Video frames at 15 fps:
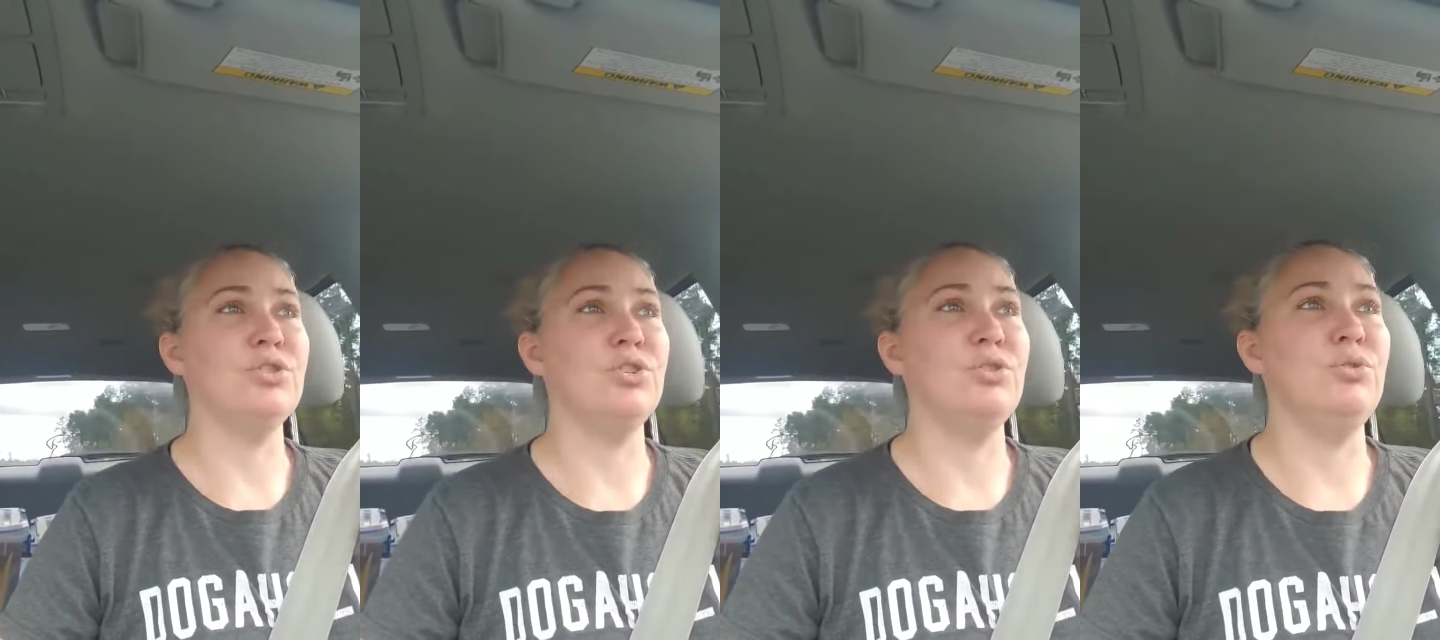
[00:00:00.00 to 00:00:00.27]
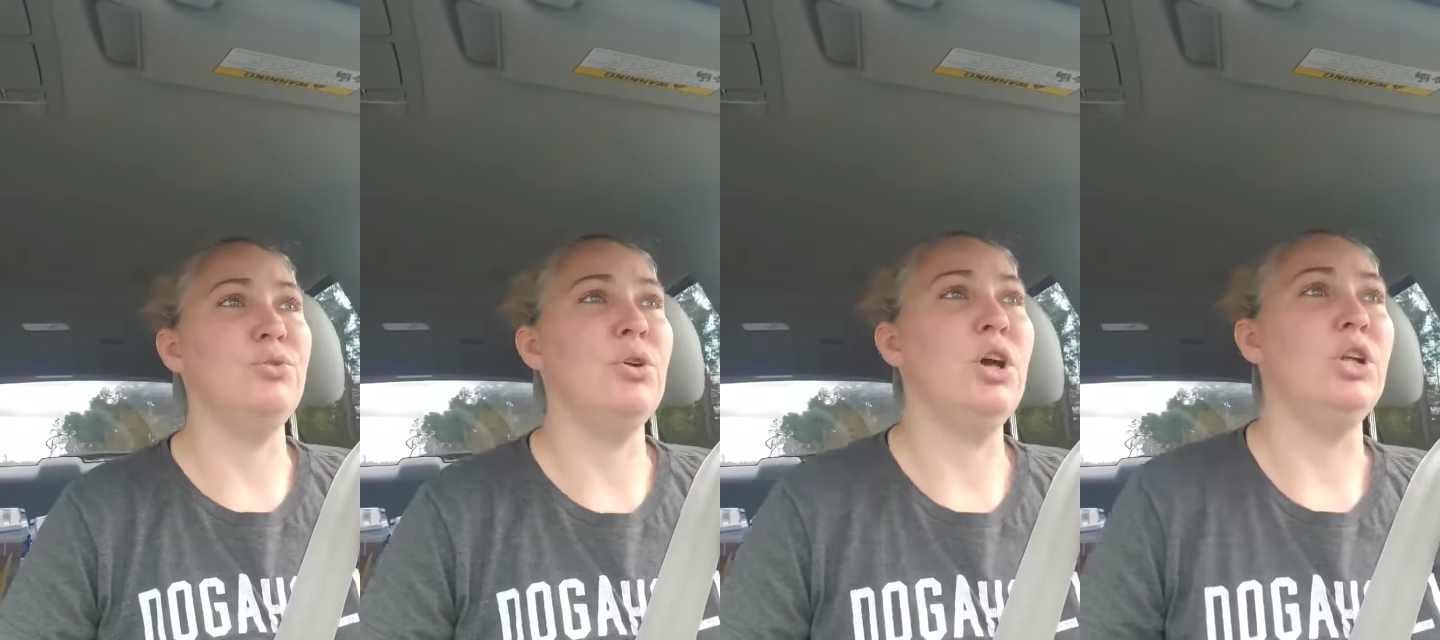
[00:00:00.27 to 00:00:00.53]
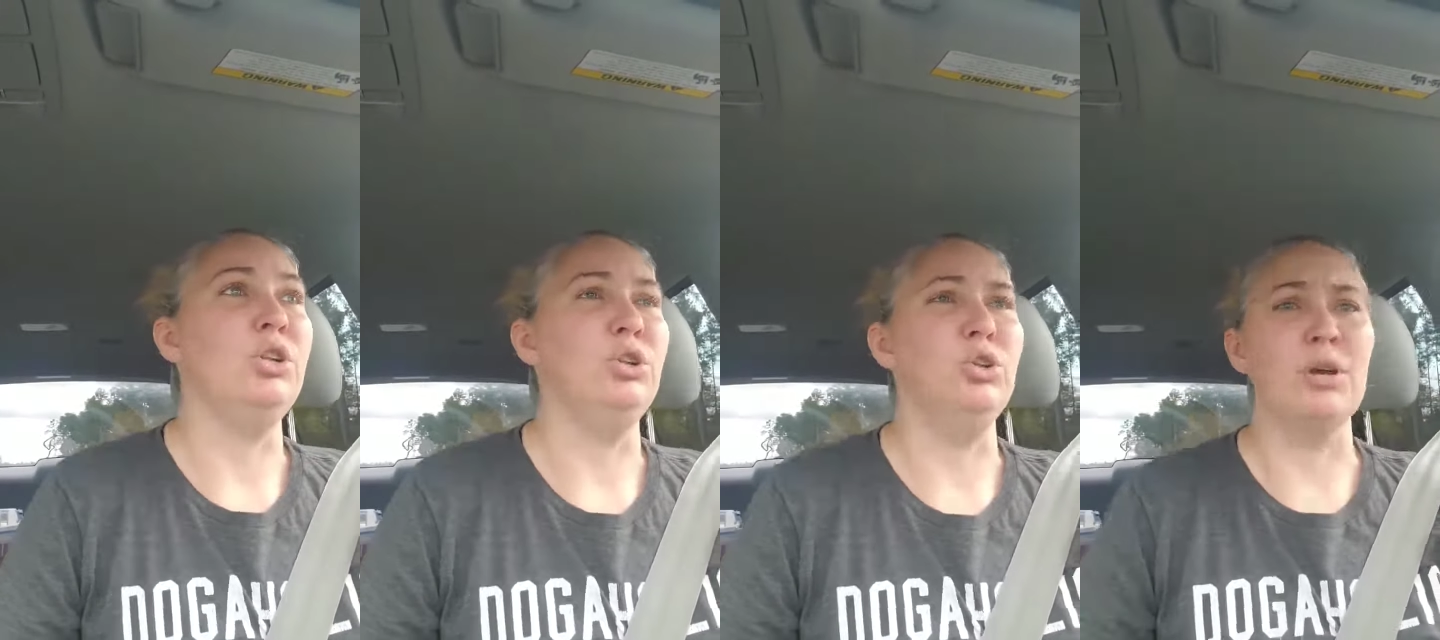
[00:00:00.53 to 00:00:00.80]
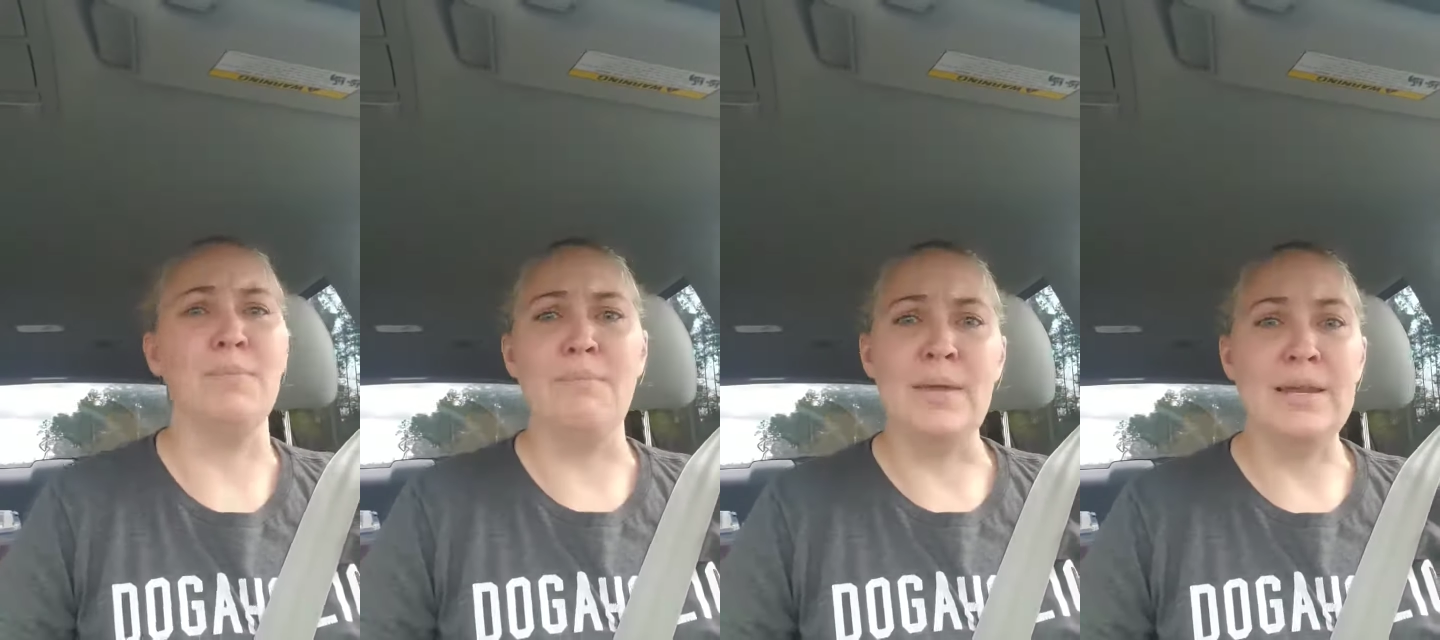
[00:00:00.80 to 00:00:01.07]
to
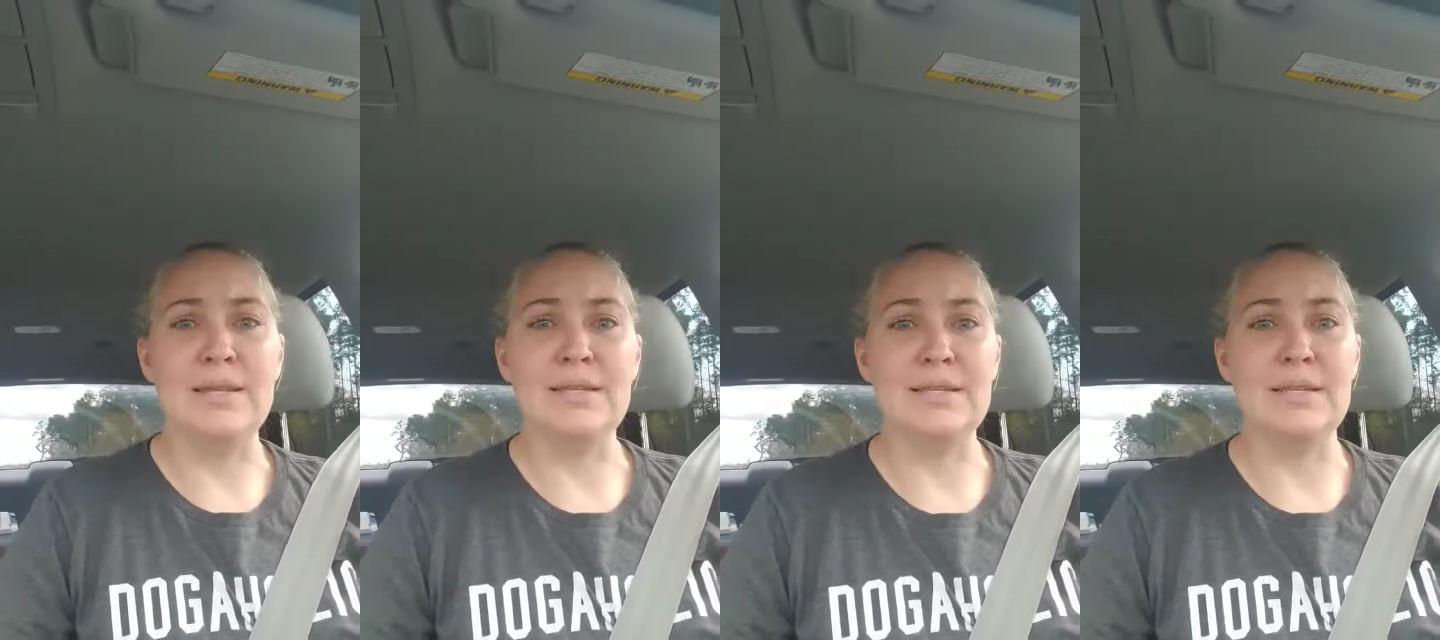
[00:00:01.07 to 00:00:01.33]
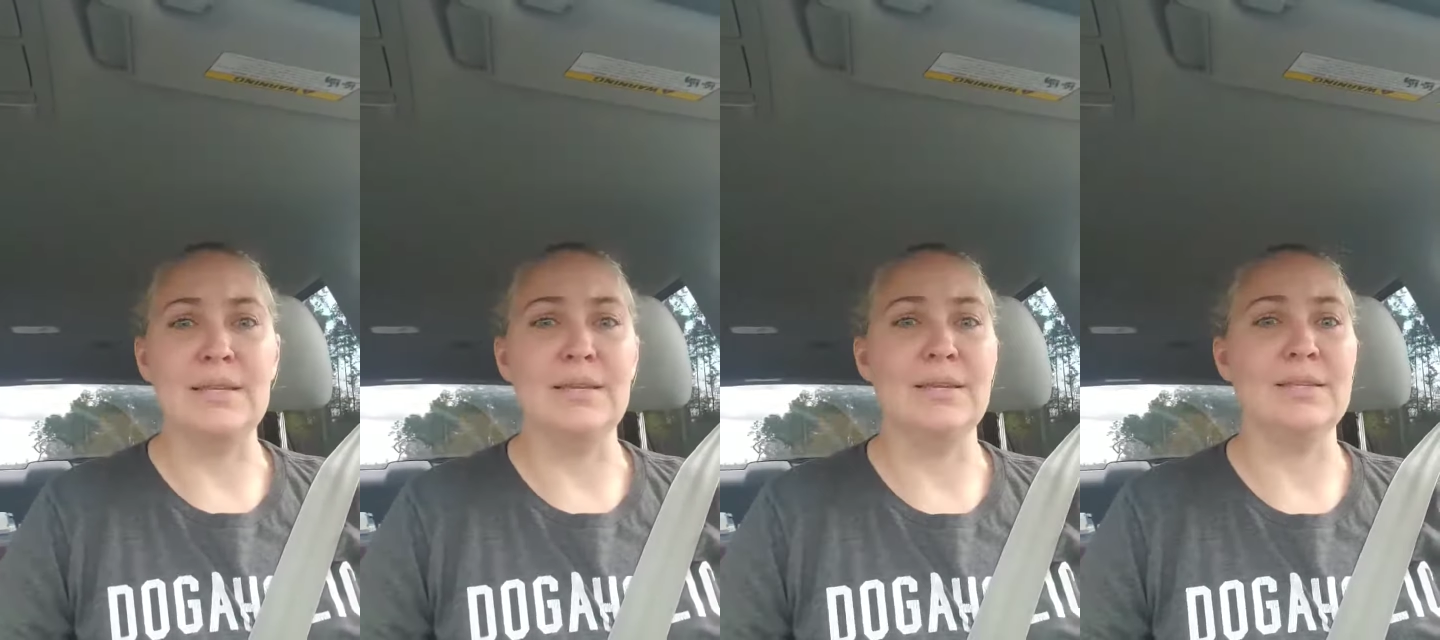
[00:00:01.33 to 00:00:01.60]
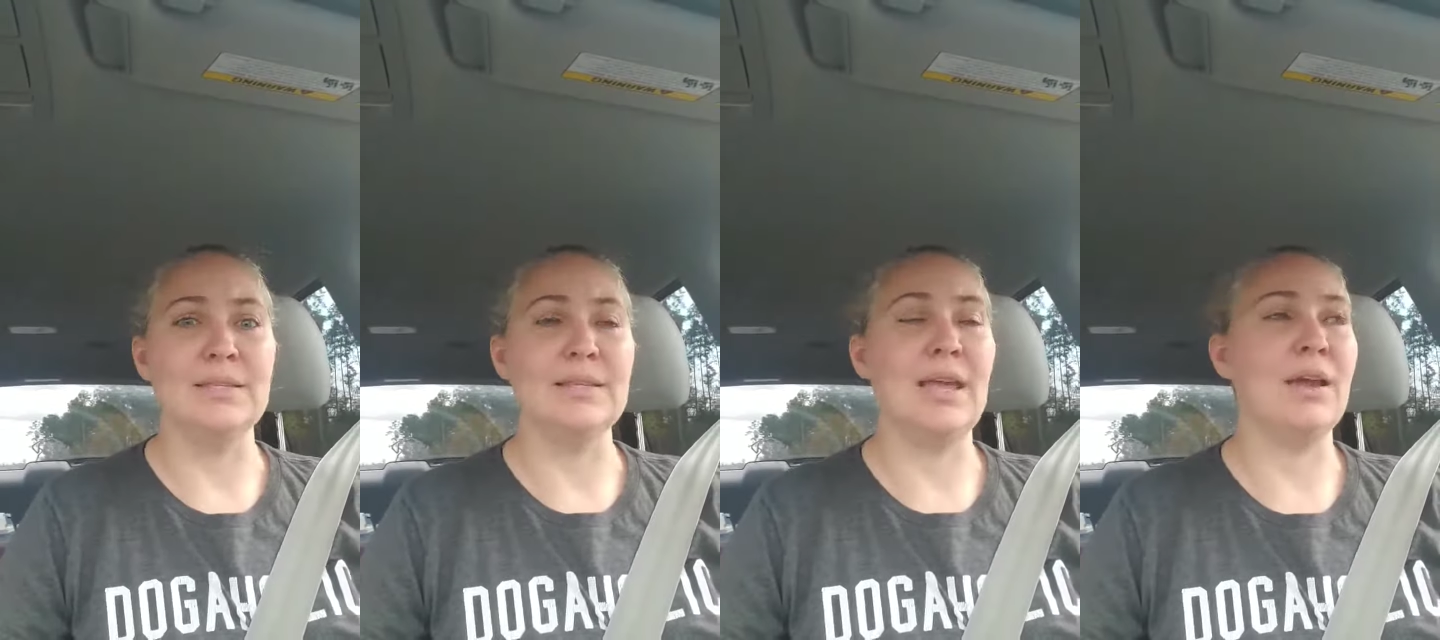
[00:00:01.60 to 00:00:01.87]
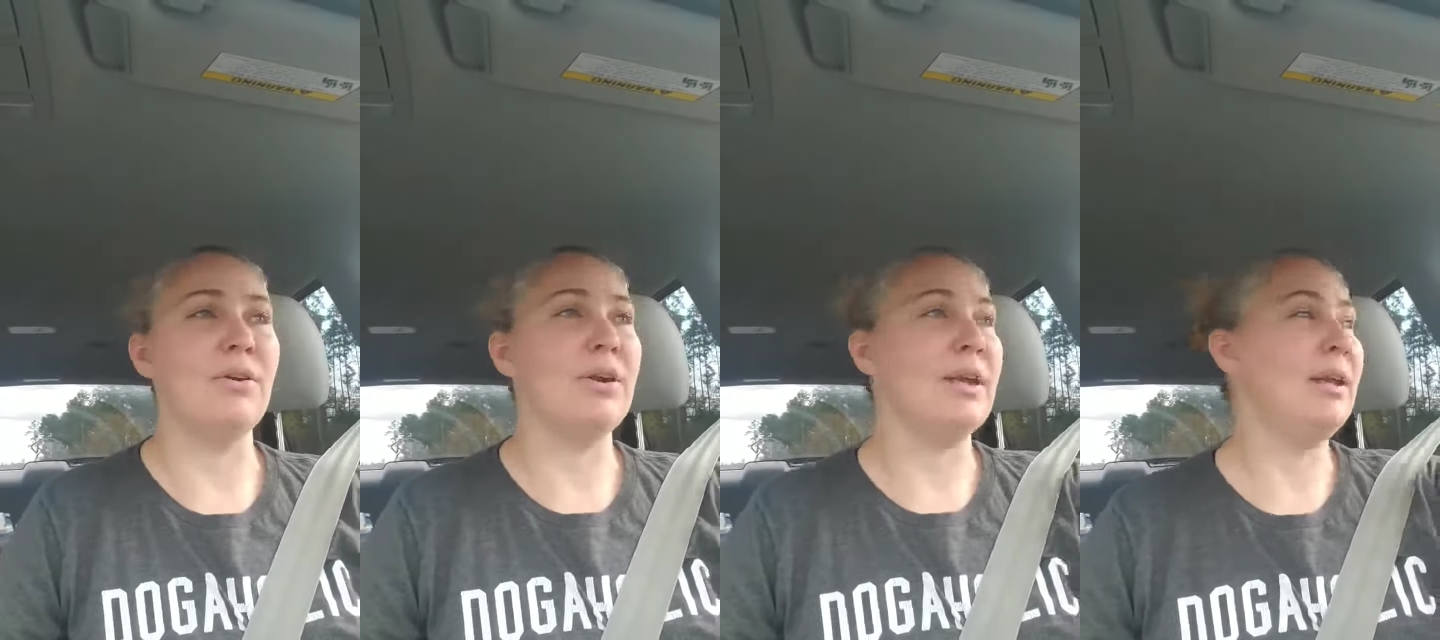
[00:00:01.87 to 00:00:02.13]
look menacing and
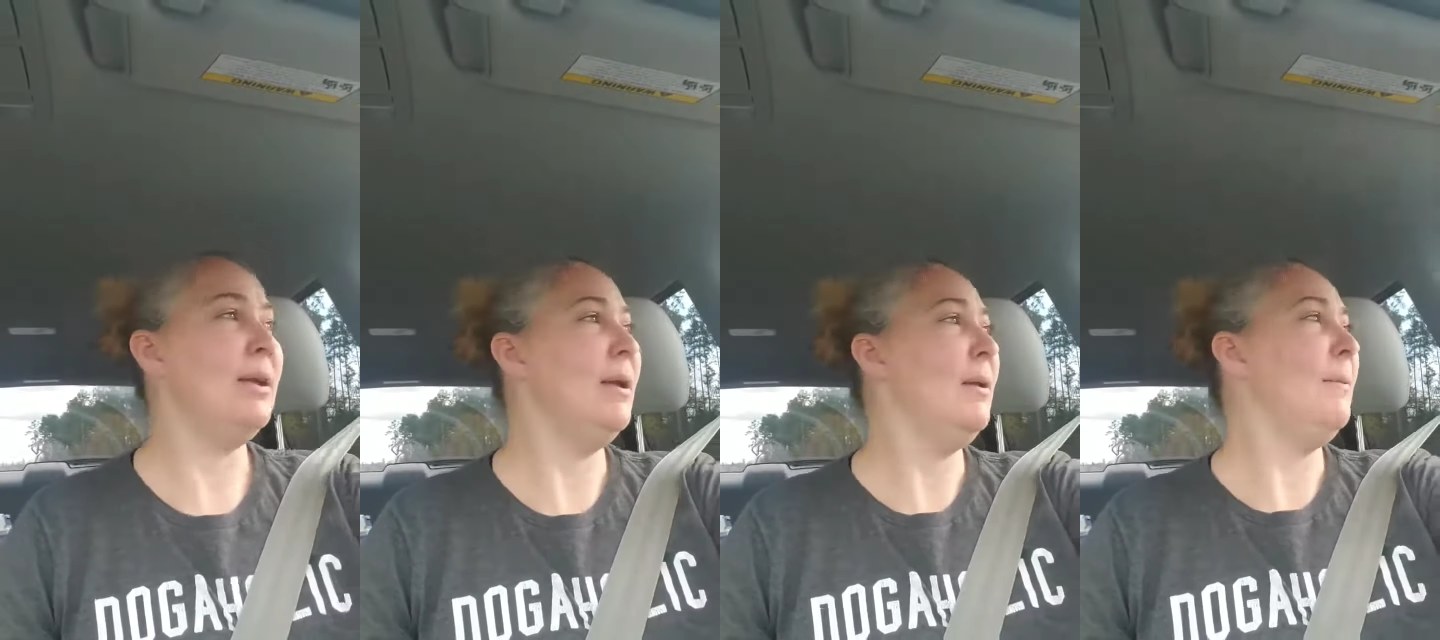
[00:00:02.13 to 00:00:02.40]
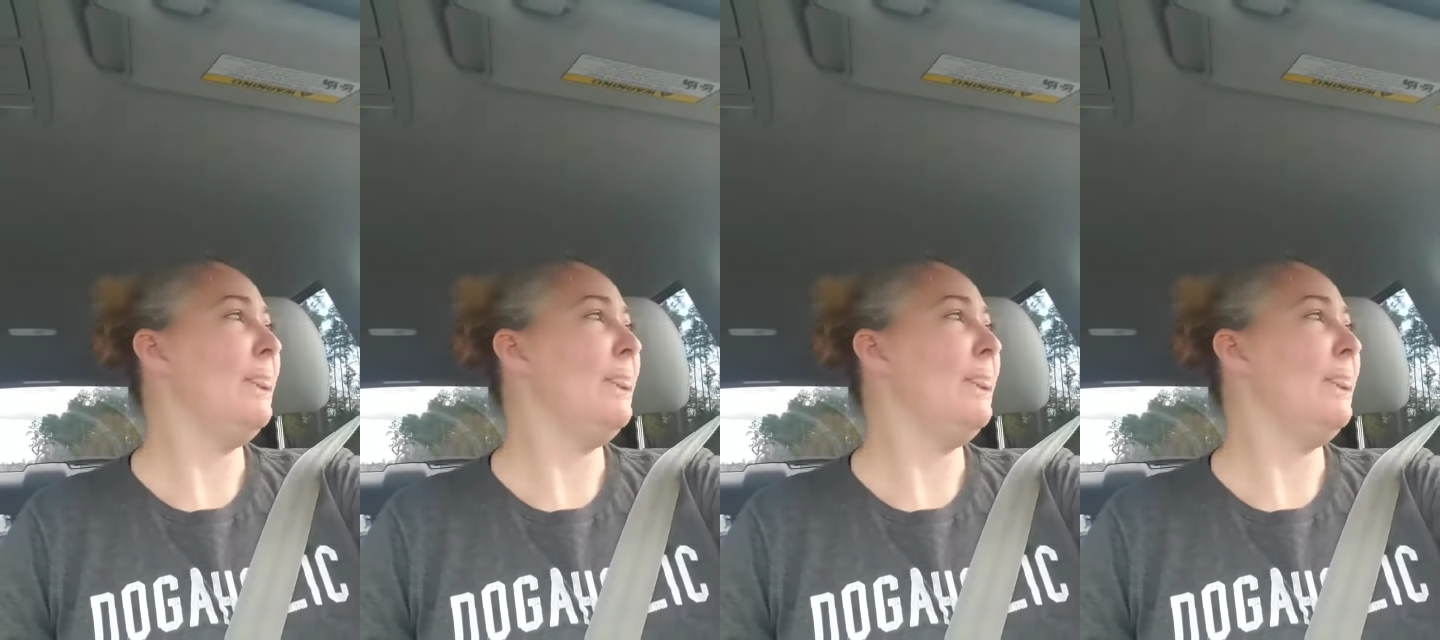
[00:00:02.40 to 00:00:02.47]
scary,